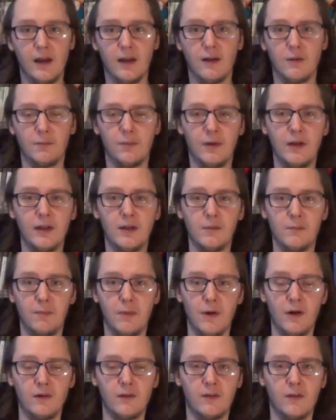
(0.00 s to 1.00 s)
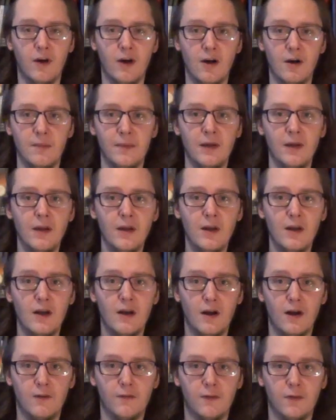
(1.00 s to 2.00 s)
a complete box copy
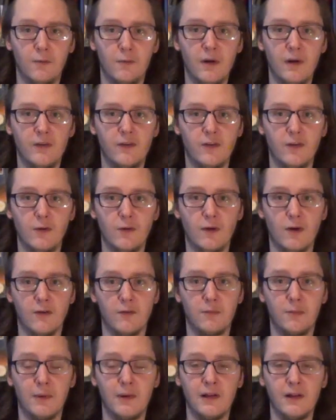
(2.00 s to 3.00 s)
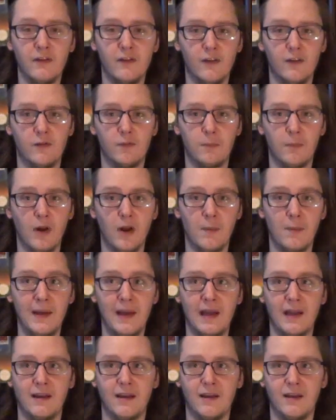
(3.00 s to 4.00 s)
of the rescue of Princess
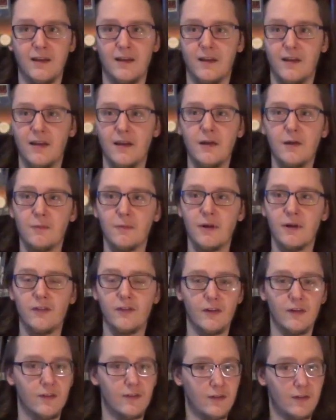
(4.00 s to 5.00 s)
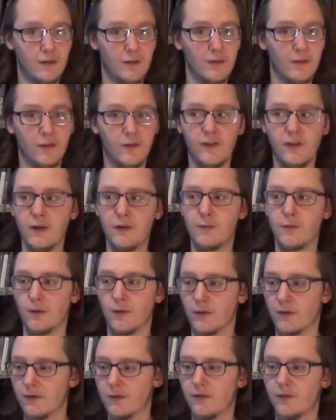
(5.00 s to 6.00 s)
Blobette, which is the
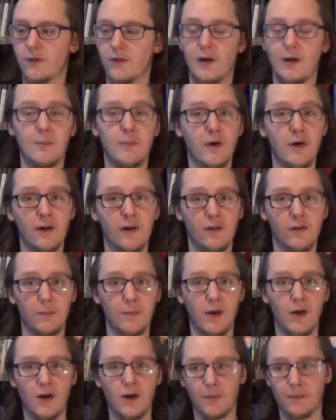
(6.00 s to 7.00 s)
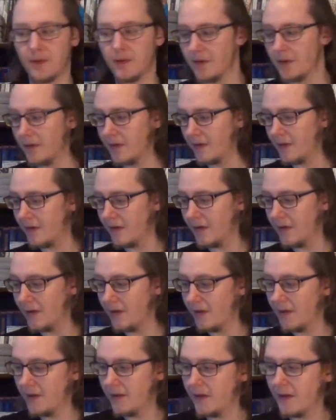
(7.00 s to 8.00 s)
sequel to A Boy and His Blob.
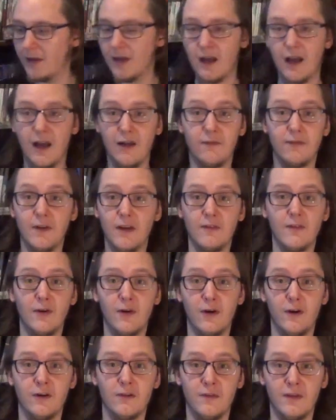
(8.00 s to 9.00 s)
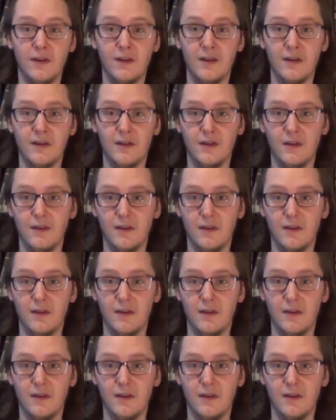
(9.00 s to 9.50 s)
I've never heard of it,